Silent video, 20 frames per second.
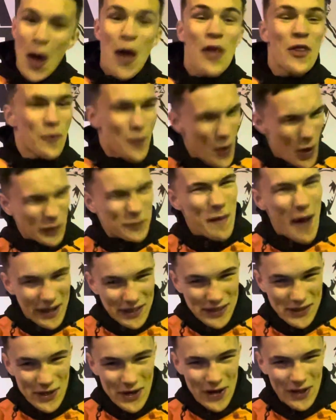The world's
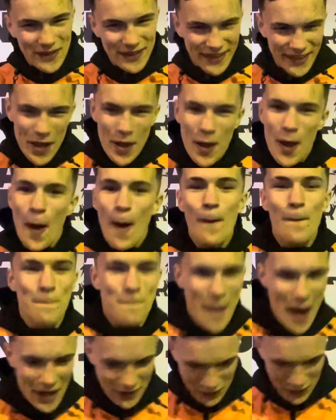baddest nerd
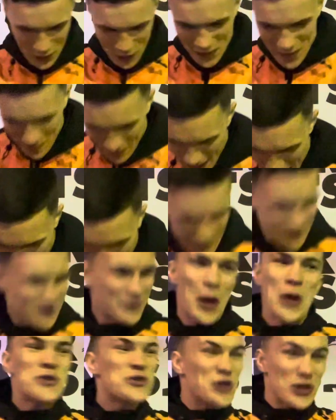on the planet.
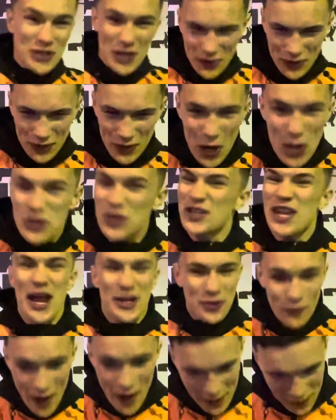Just had
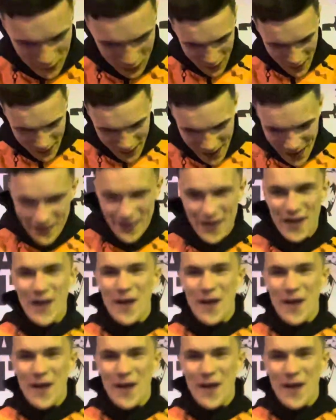to rectify that.